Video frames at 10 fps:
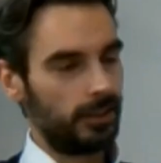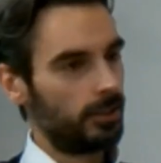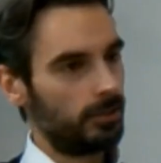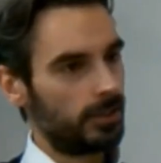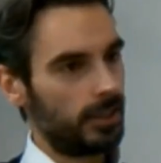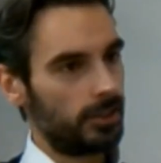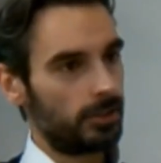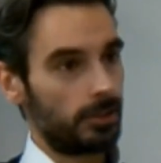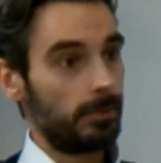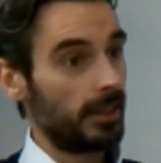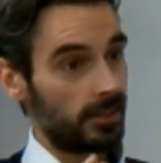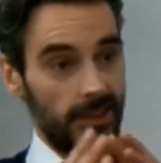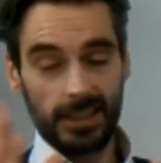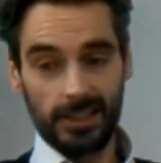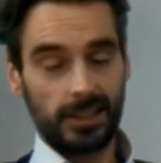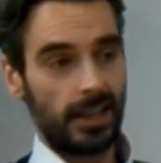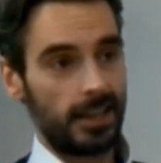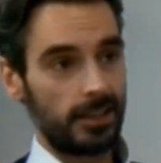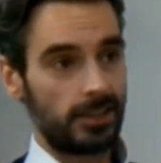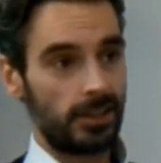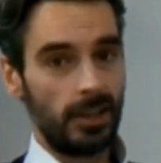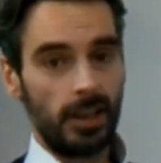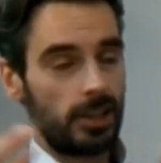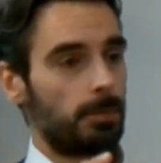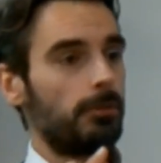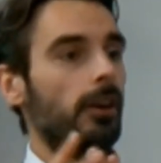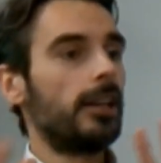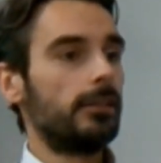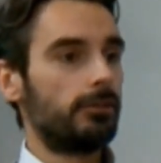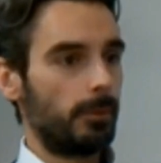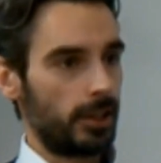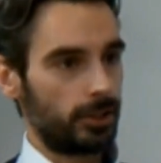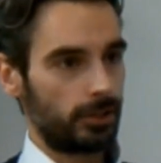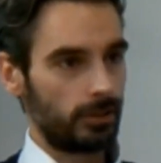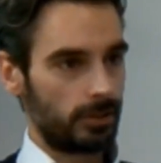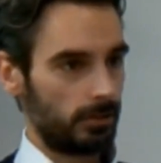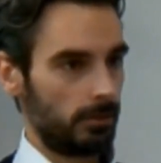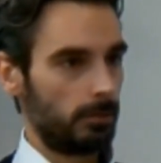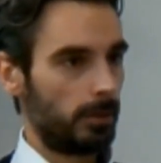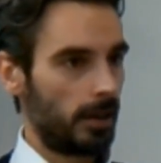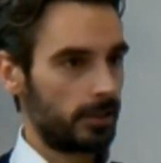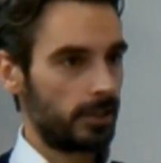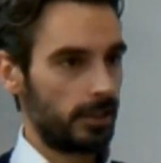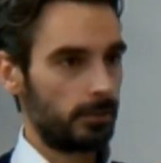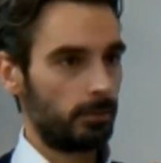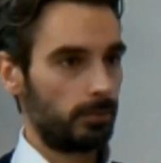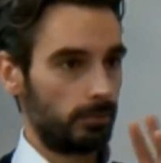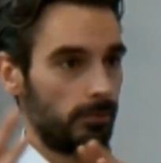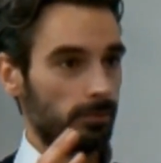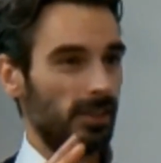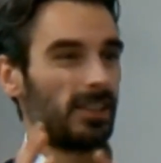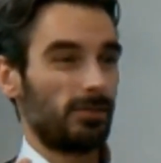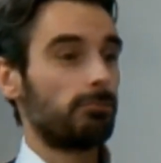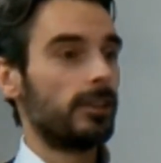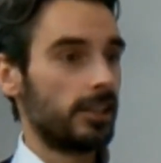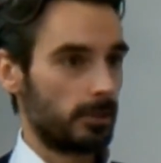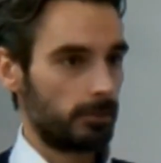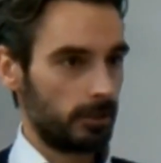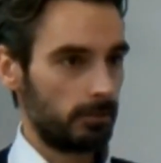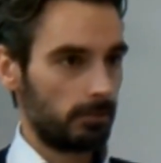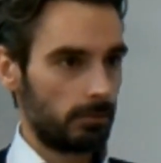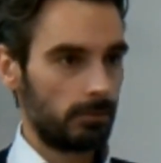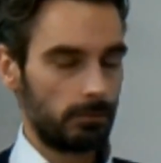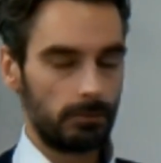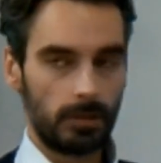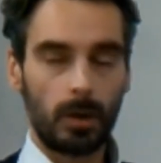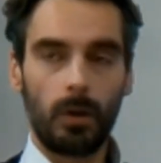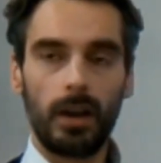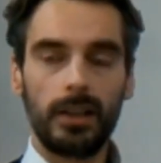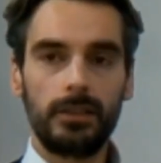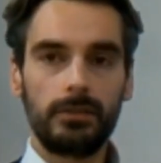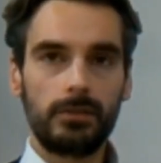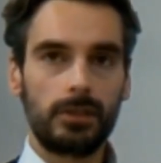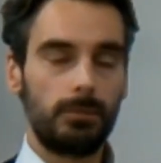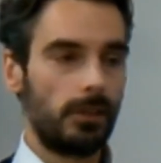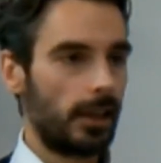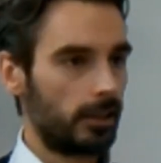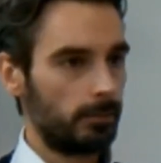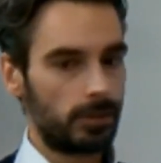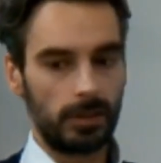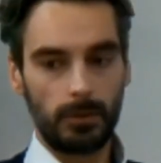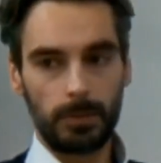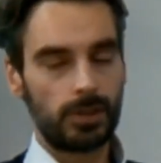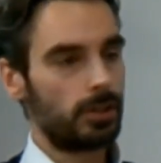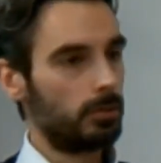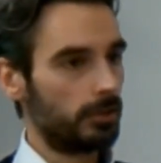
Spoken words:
duty is to administer the estate, to provide information to all parties that's reasonably required to allow them to pursue or